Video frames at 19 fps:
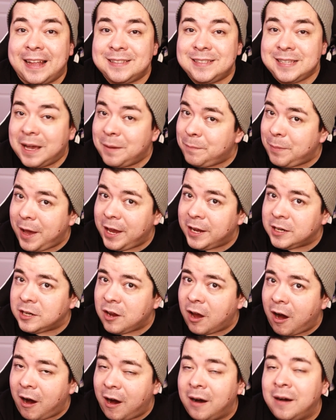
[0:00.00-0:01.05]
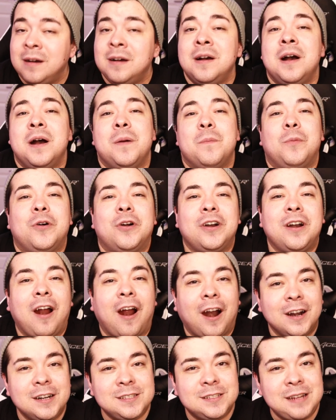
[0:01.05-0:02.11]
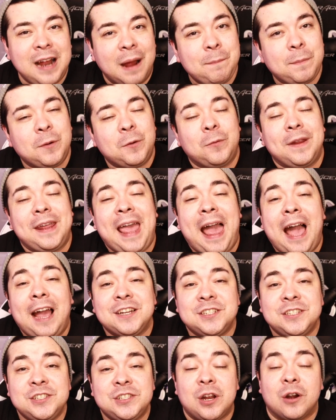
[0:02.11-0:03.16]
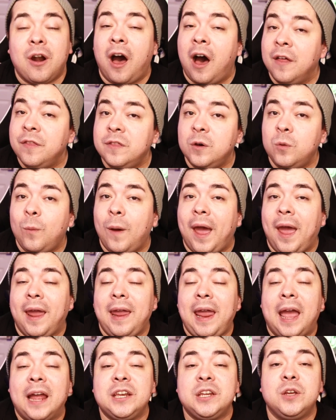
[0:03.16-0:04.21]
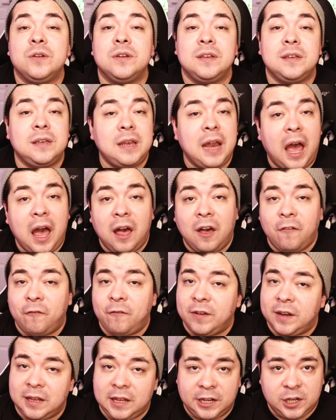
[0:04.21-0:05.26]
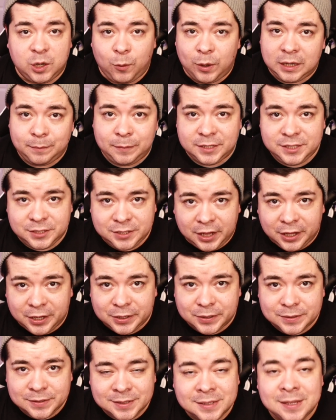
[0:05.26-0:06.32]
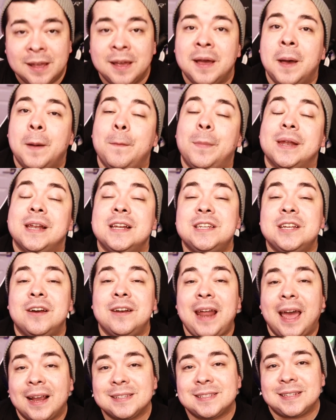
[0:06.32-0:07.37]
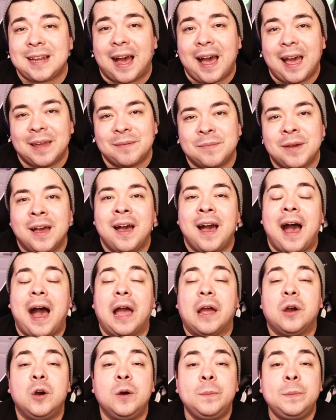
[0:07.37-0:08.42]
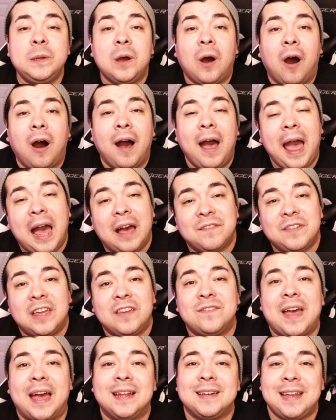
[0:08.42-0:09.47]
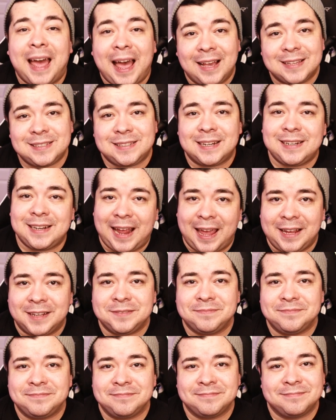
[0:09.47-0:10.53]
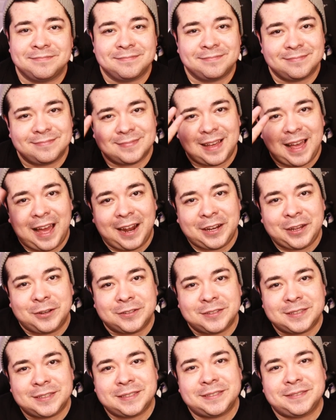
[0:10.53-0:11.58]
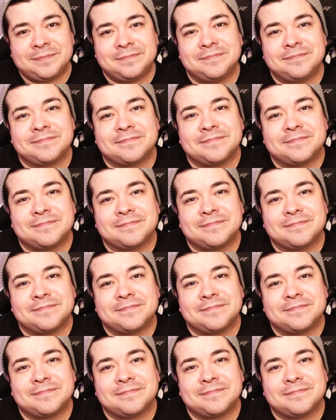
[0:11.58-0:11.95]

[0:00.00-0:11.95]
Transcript: that sub button, y'all. More Heartstopper reactions are on the way, and you definitely don't want to miss those. But until next time, I hope you all have a fantastic day. Adios.